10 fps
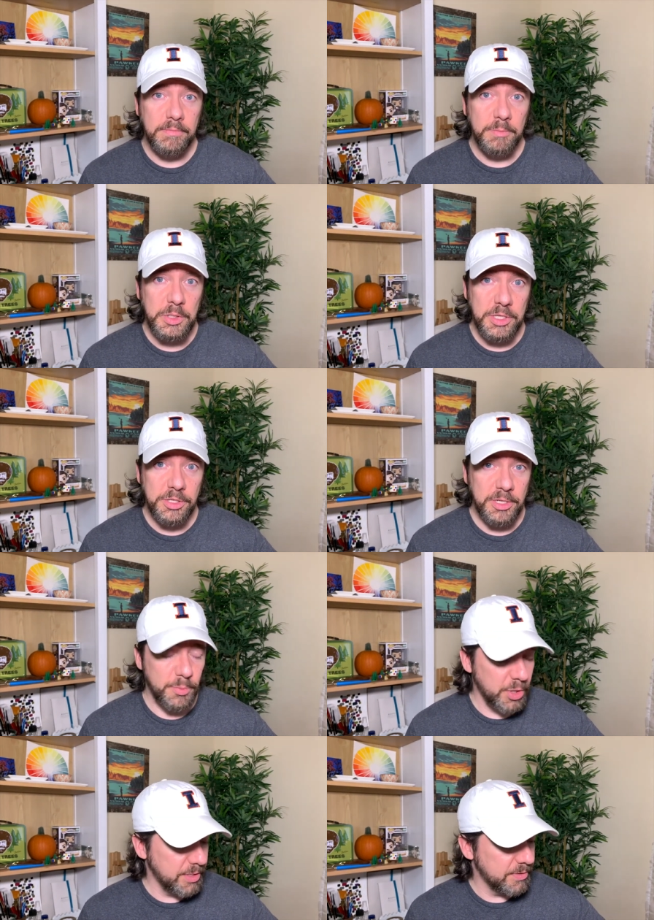musician
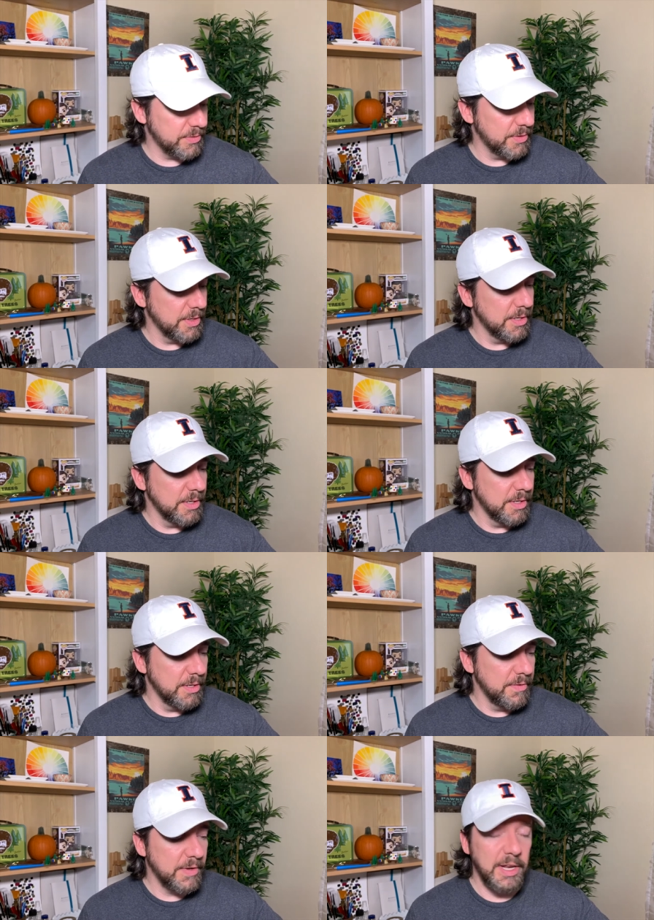prince.
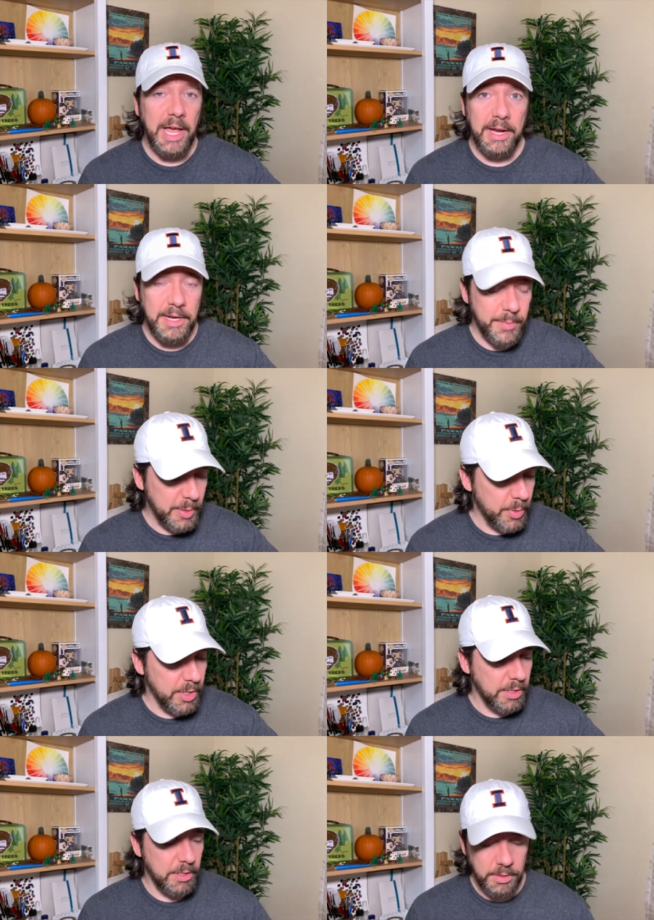We've got an academic
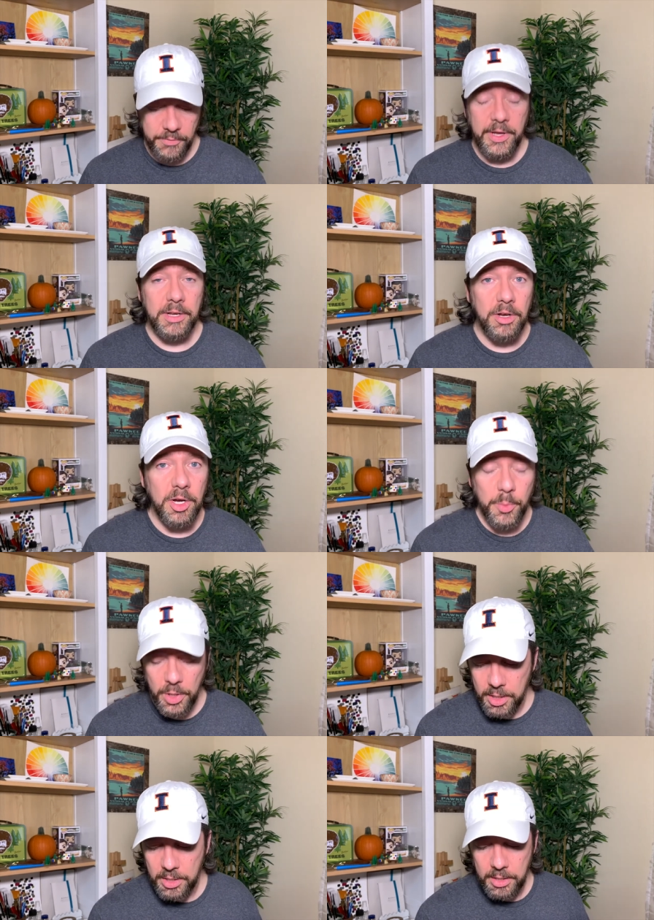book. We've got a
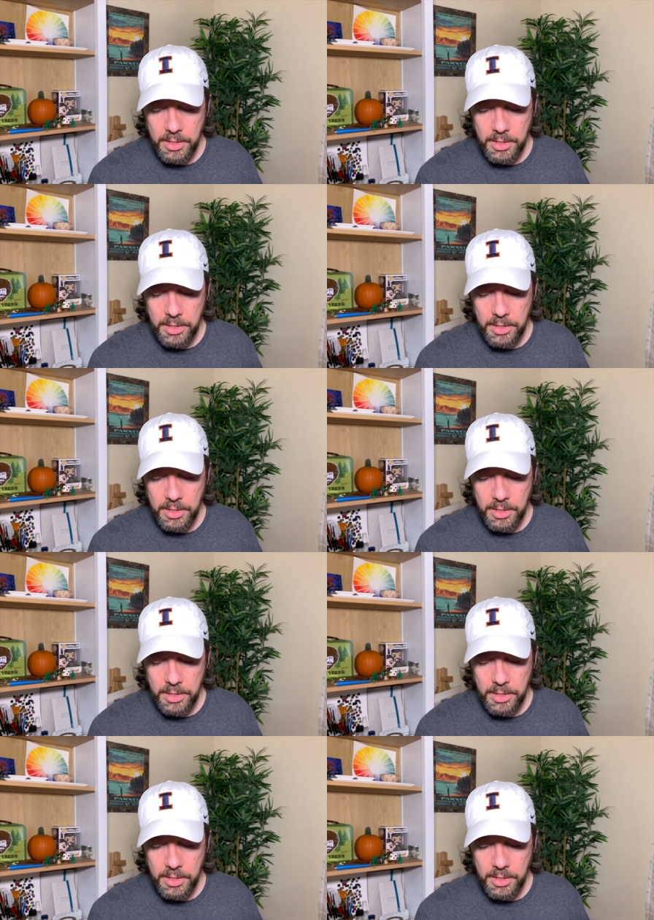cookbook.